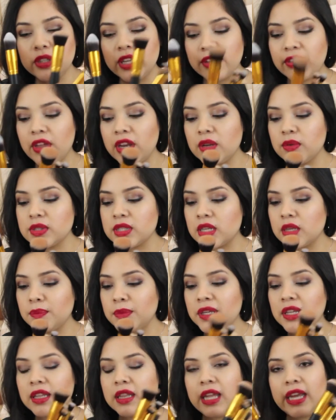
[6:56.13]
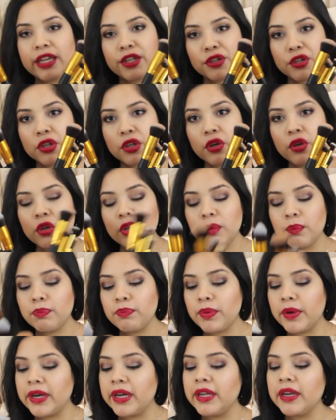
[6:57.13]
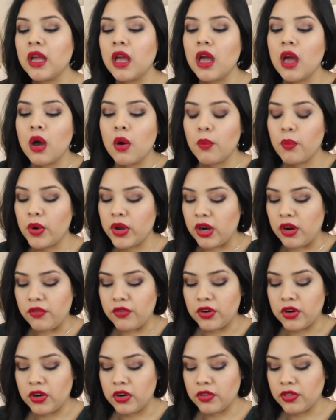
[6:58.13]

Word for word: I thought it was going to be a lighter gold but whatever.